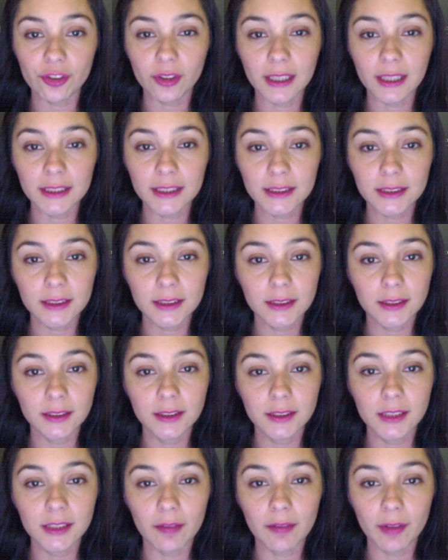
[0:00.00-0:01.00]
has
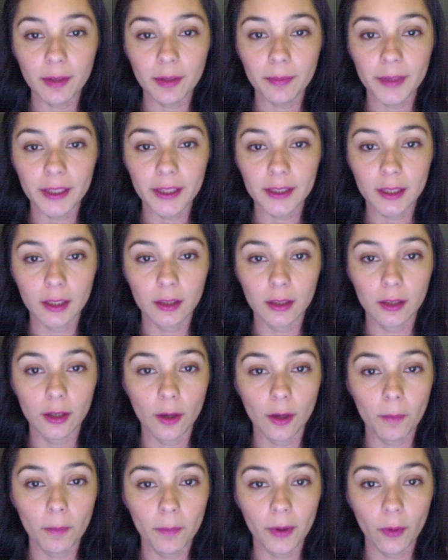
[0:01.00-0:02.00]
never been the
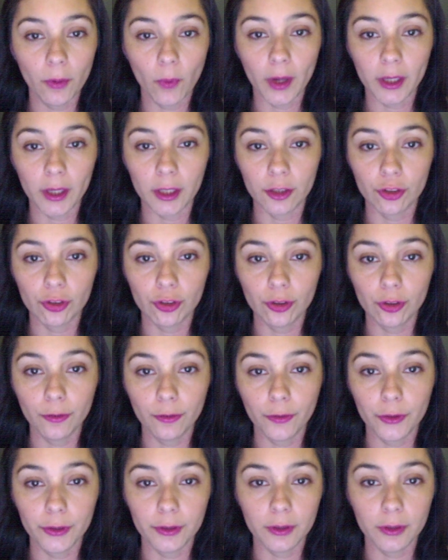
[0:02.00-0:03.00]
number one issue
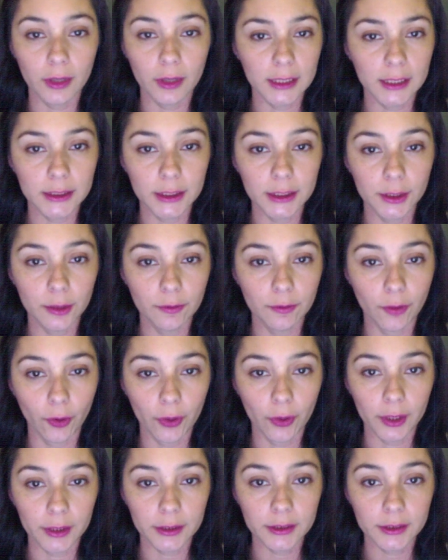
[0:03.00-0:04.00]
for Latino
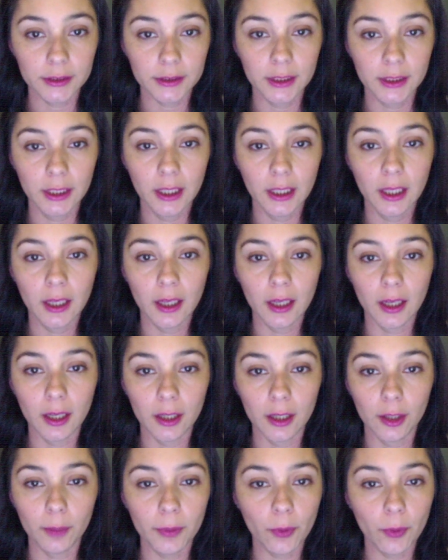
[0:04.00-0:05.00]
voters.
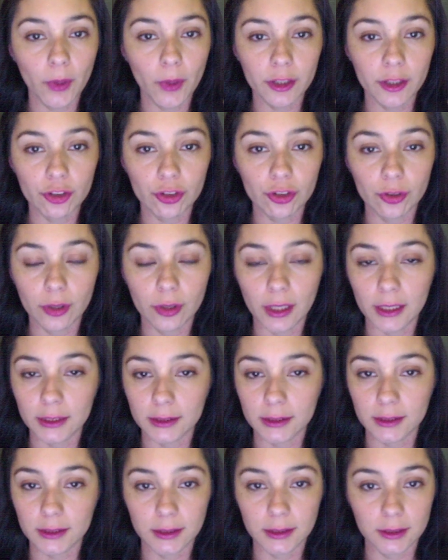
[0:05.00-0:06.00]
Number one issue
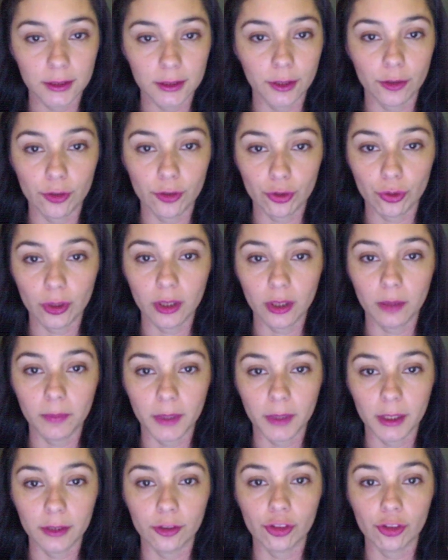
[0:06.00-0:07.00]
has usually
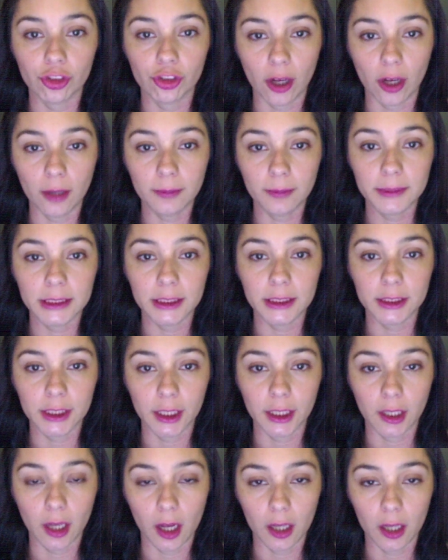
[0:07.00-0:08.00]
been jobs and the
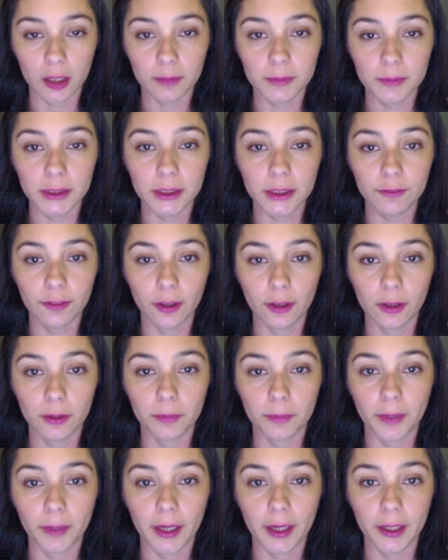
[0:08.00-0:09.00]
economy,
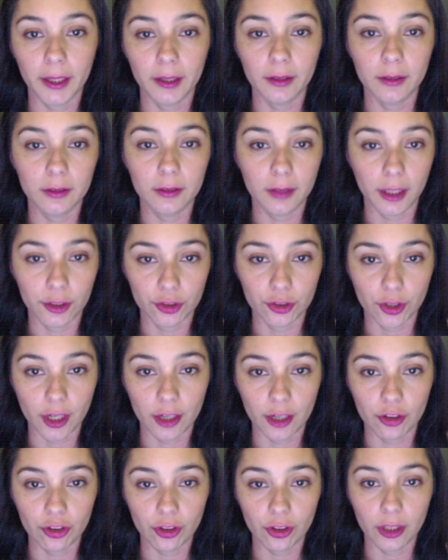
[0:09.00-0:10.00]
followed by
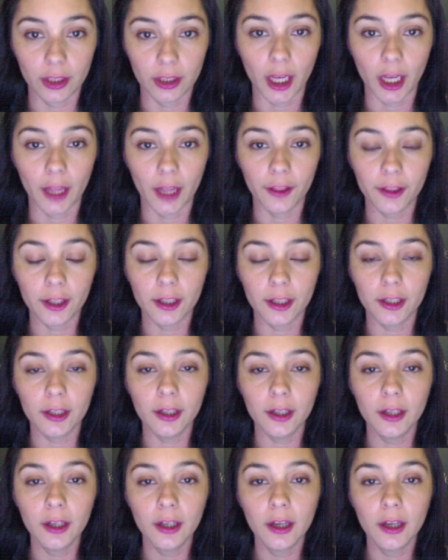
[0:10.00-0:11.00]
education and
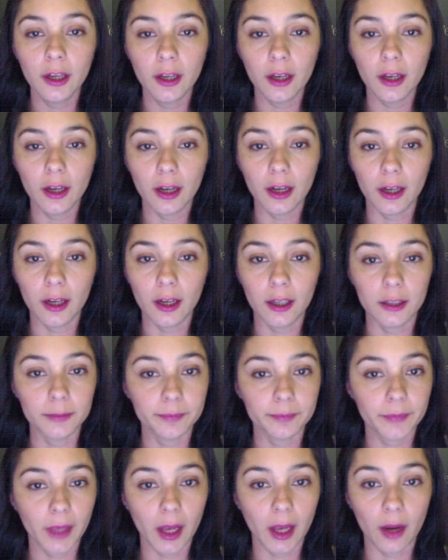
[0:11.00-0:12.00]
healthcare.
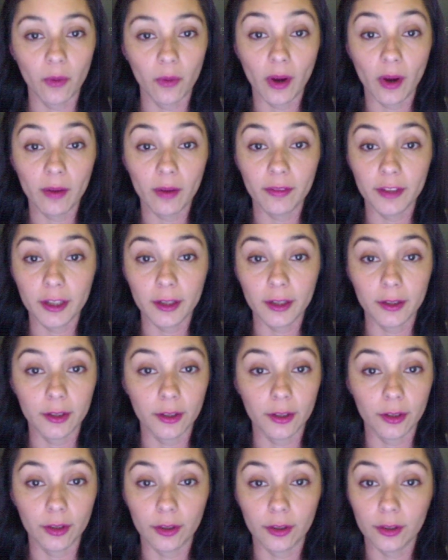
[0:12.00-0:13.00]
However,
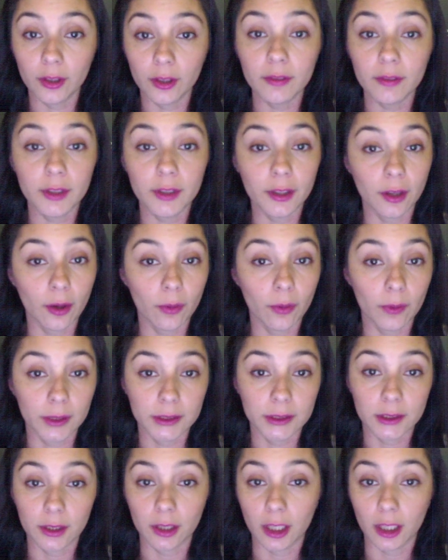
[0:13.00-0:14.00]
you never know
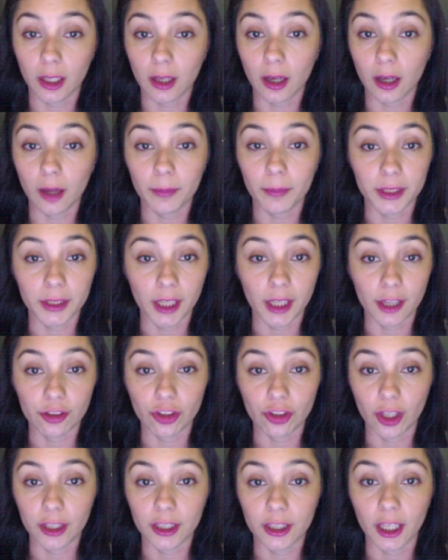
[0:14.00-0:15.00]
what's going to come in the
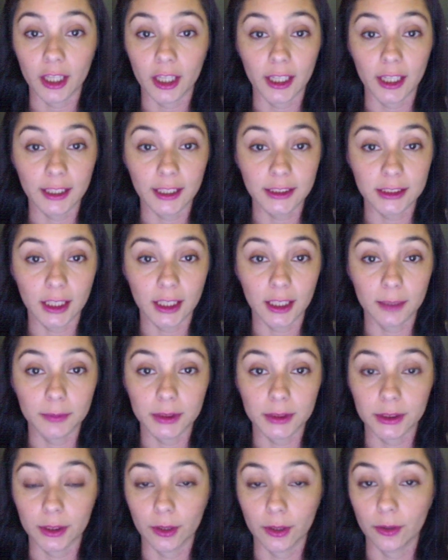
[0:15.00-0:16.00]
agenda next time,
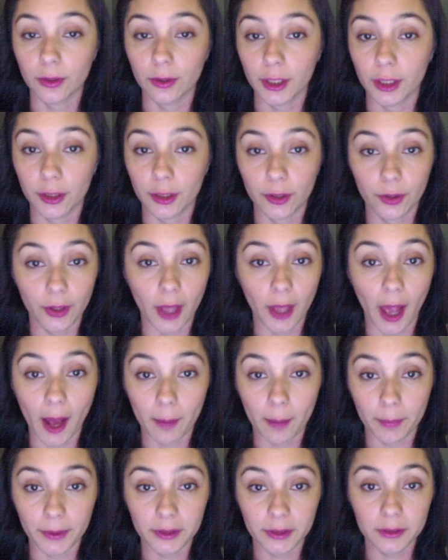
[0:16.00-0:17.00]
so it could
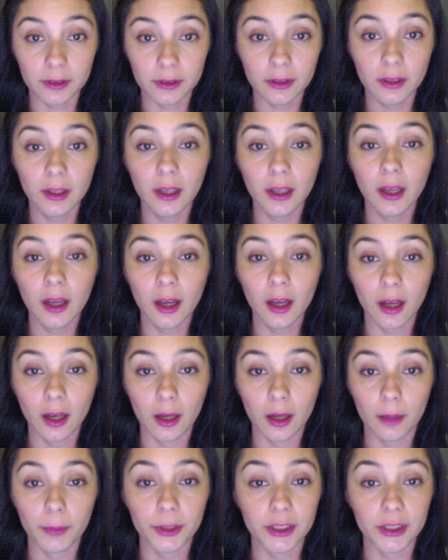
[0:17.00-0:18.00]
happen.
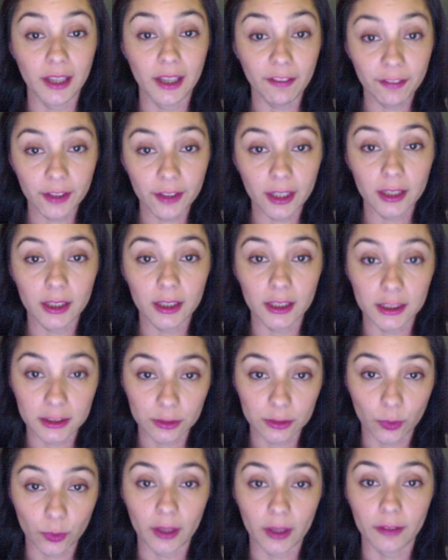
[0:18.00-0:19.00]
But definitely
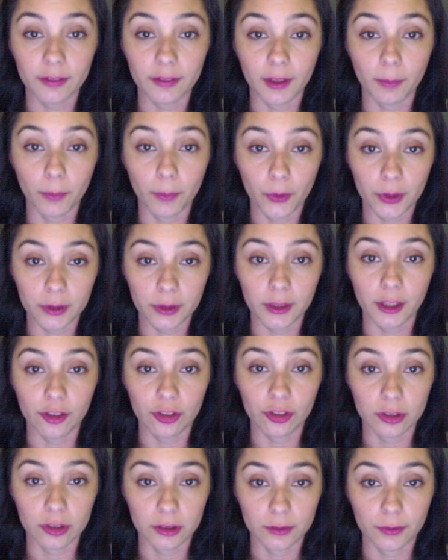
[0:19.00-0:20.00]
is one of the important
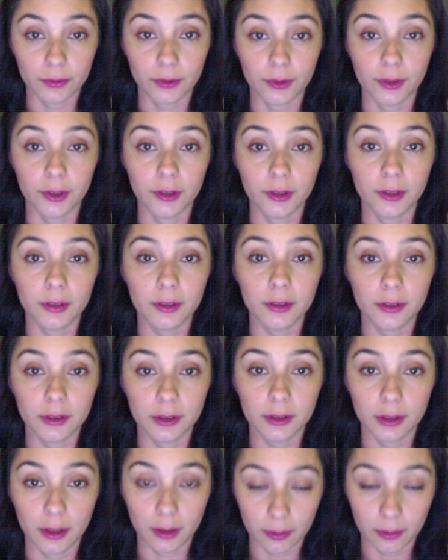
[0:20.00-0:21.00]
issues for
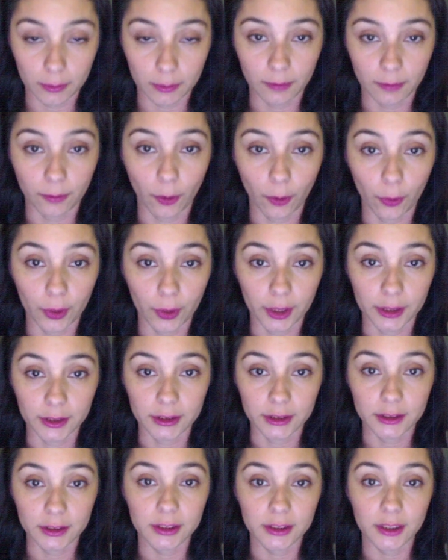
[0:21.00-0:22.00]
the
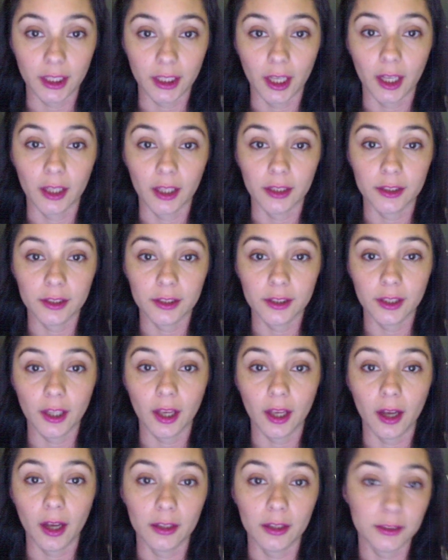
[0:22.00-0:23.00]
voters, and
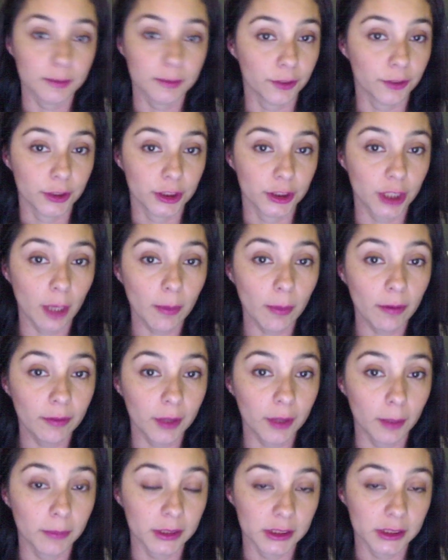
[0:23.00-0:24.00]
for some of
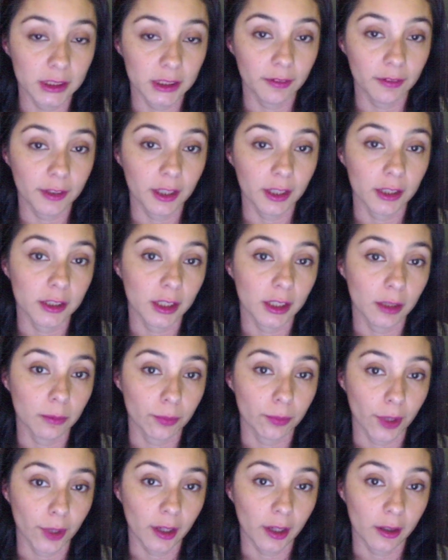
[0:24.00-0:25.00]
them, it's even a deal
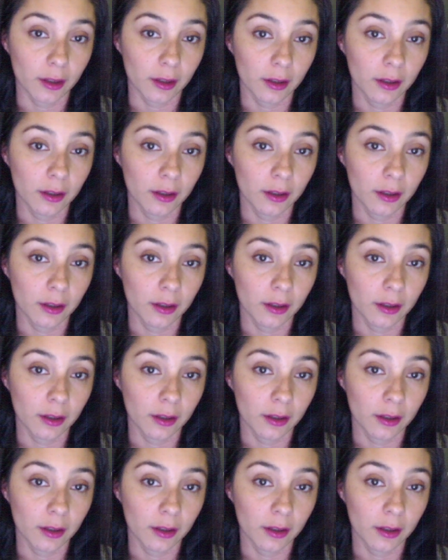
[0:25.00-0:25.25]
breaker.